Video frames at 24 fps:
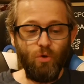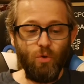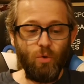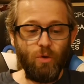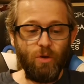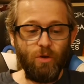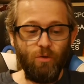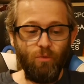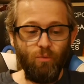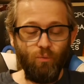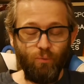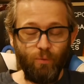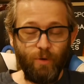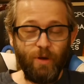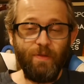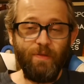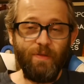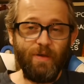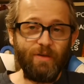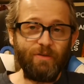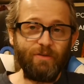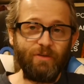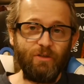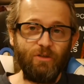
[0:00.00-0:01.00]
you can
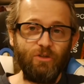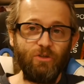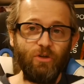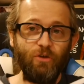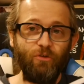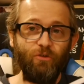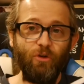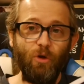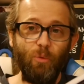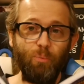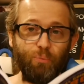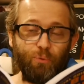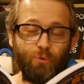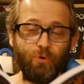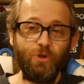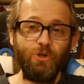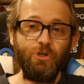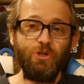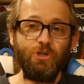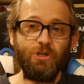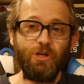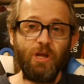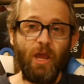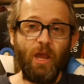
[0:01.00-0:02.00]
read this and just
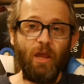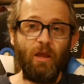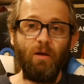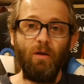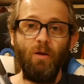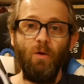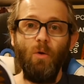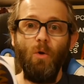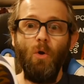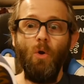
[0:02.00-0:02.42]
appreciate